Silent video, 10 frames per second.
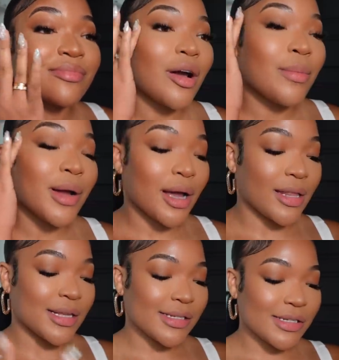Oh my
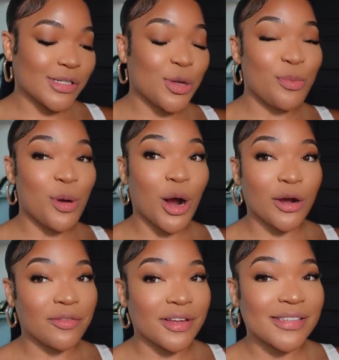God, this is the
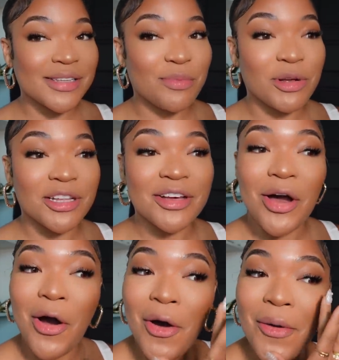perfect summer look.
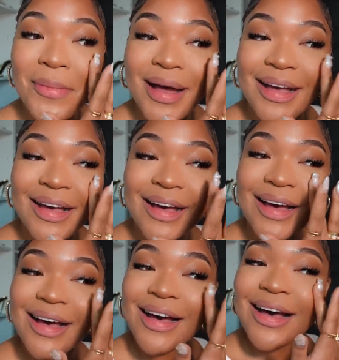Oh
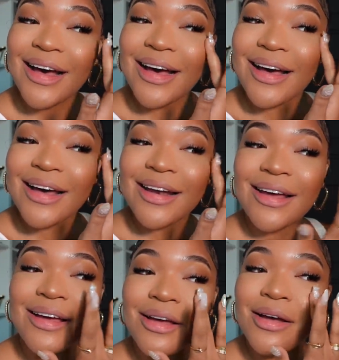my God.
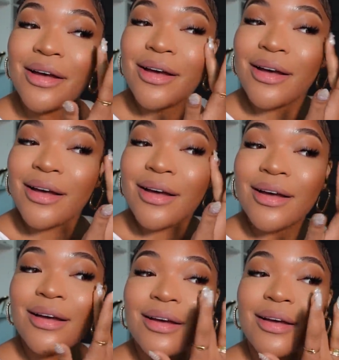
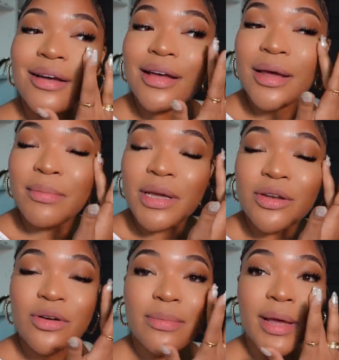And me
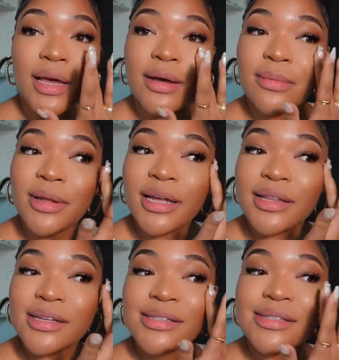doing makeup like
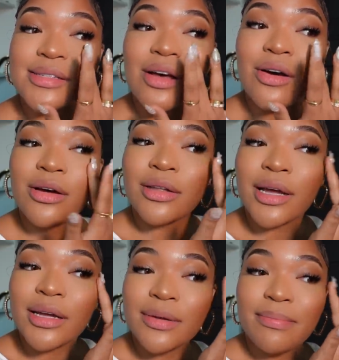this on
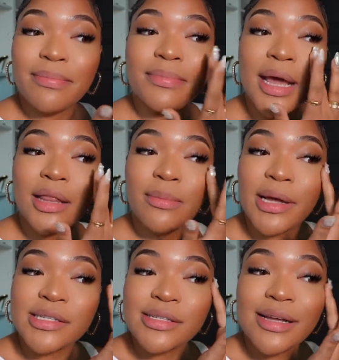like a daily
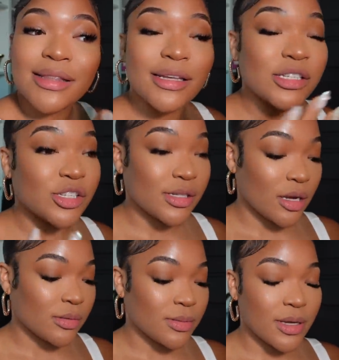basis like this just
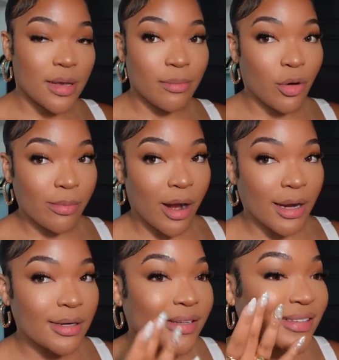helps me get more
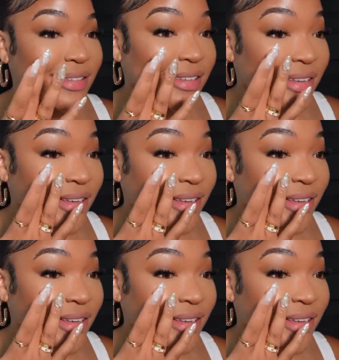practice.